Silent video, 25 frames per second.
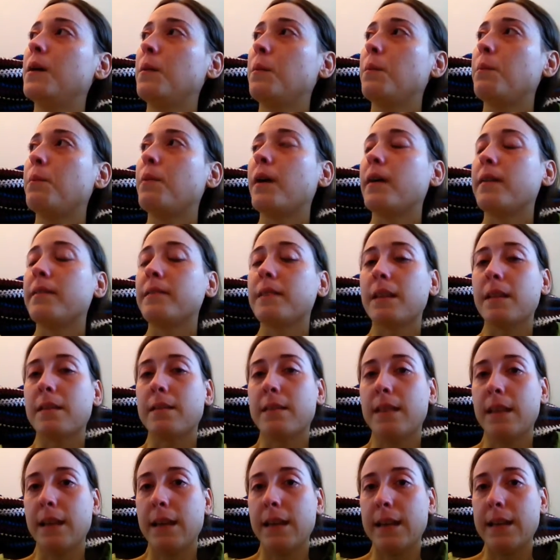But the
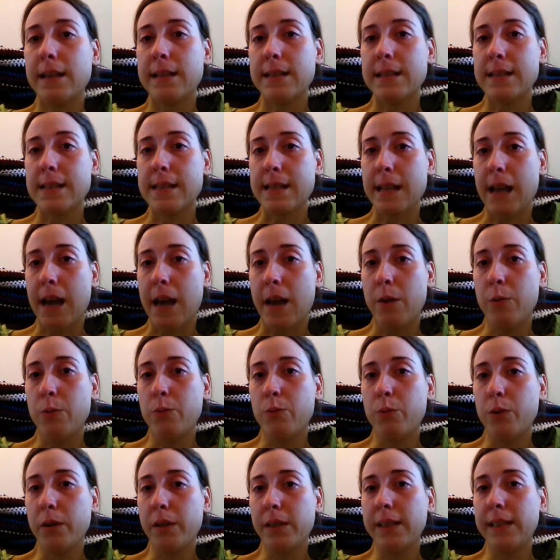thing is I
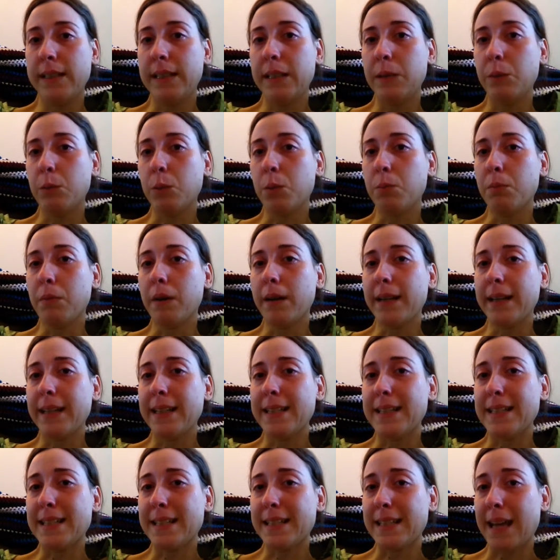really need more money
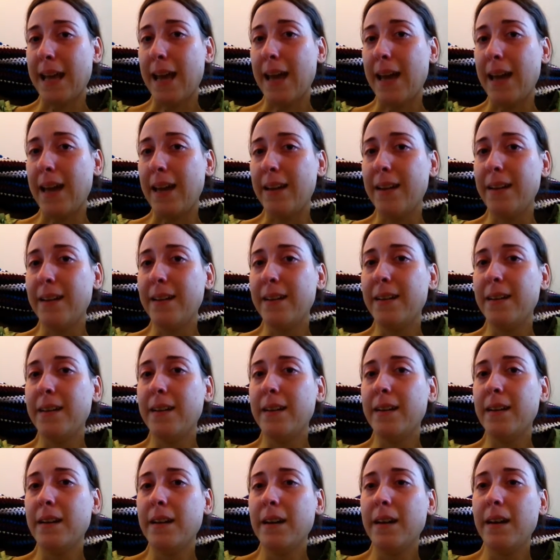to stay.
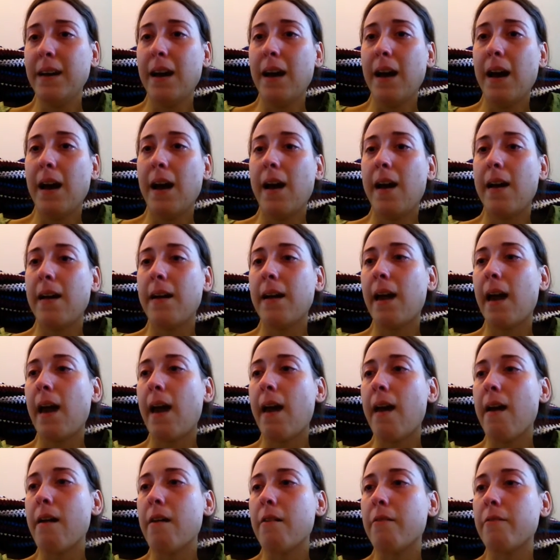I
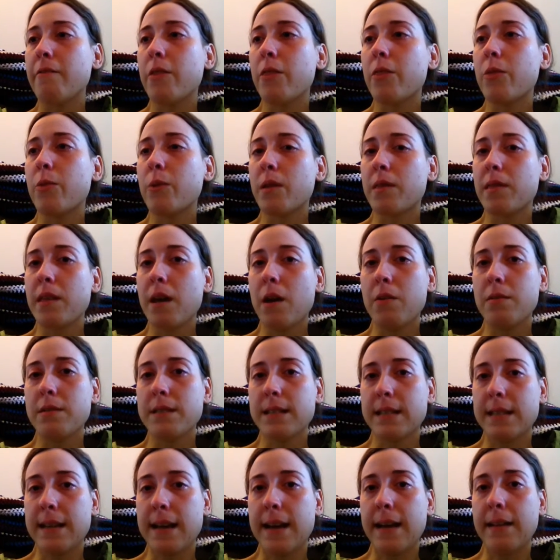have
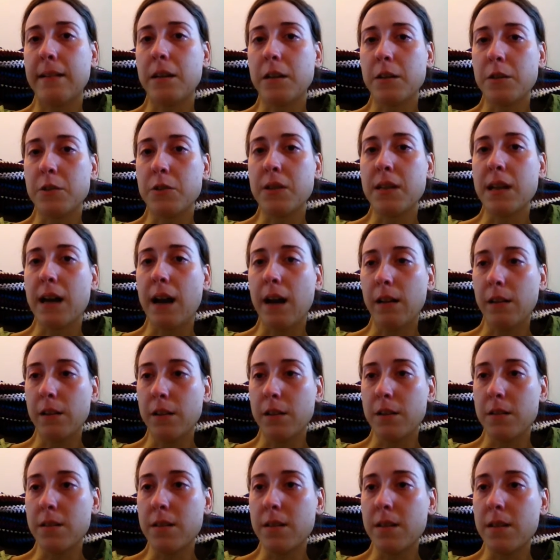
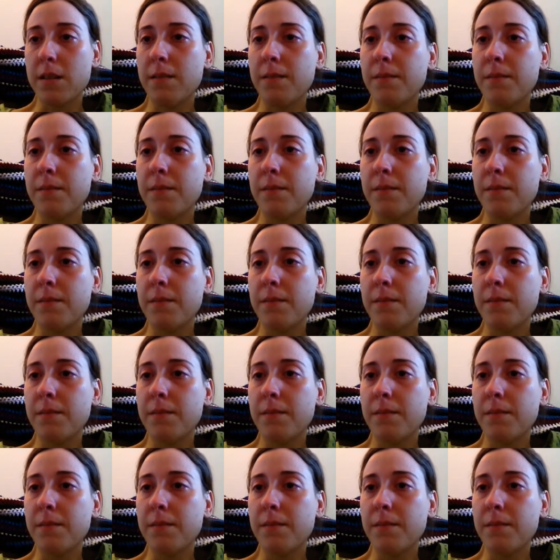$3,900.